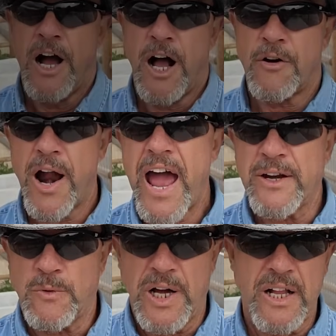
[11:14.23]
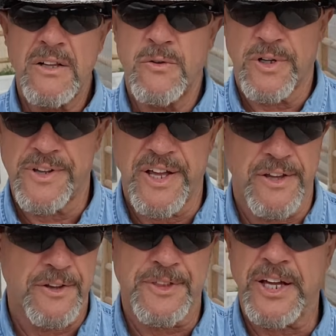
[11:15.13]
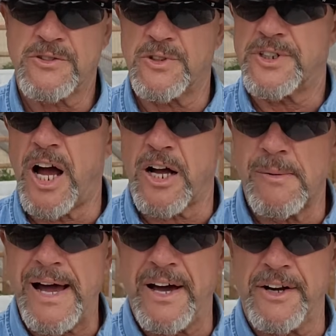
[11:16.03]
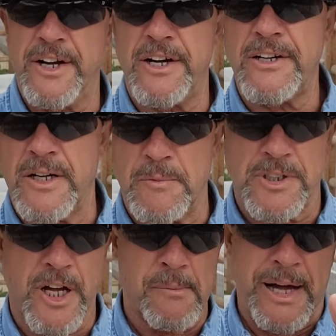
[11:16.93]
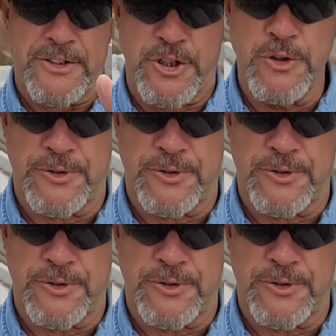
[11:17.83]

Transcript: All right, well, one of the other things to talk about here, and I'm going to talk about two